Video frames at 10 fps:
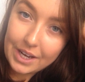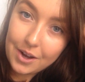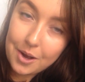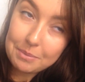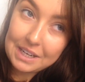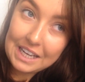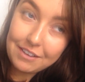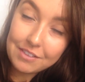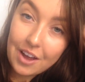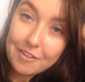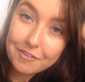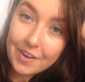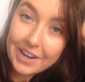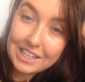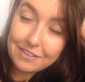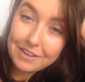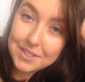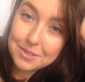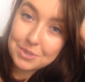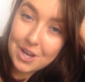I can't believe that I've finally
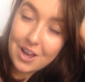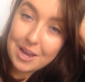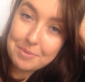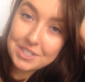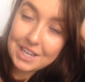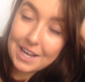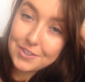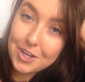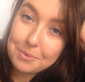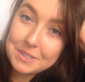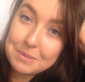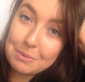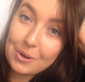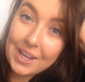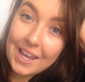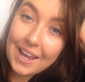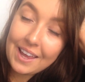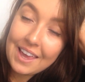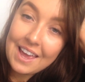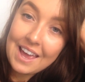found some time to catch up with some
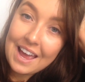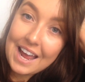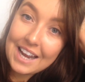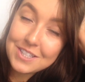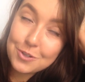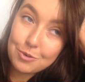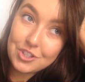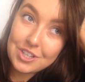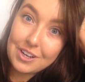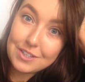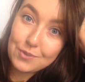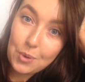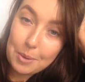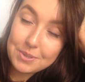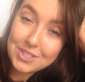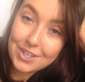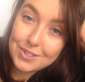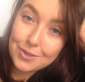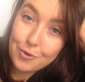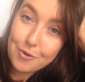blogging and to watch the last few
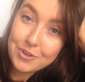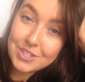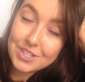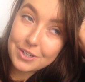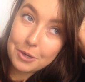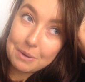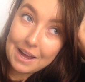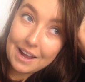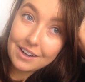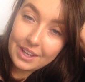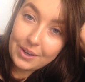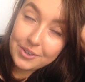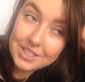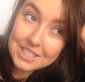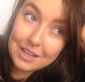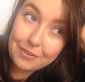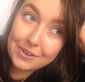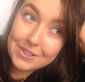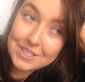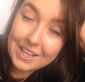episodes of Orange is the New Black. It honestly
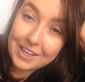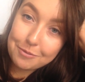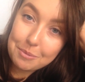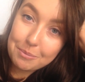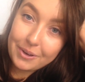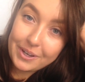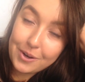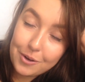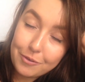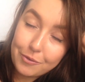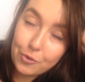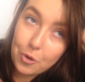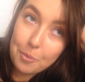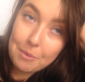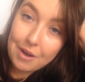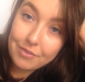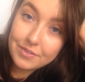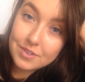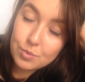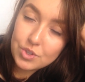feels like I've been putting it off for
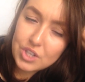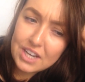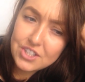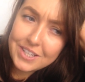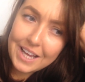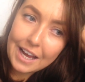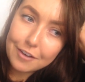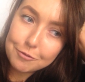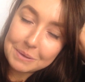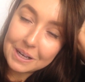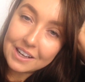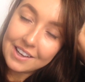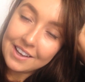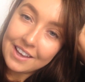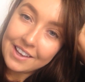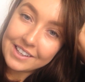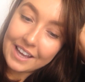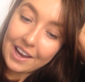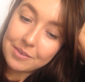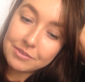months, which I actually have, but
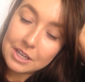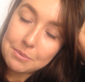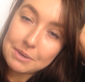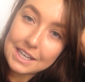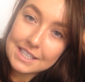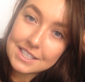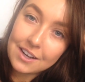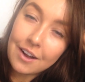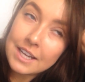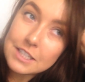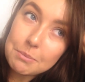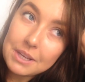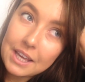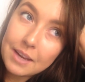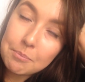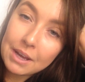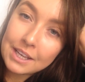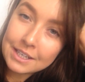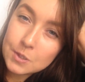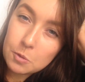yeah, I'm really pleased to kind of be getting
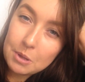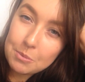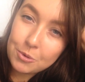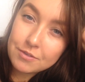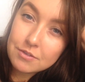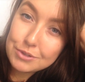back into a bit more of a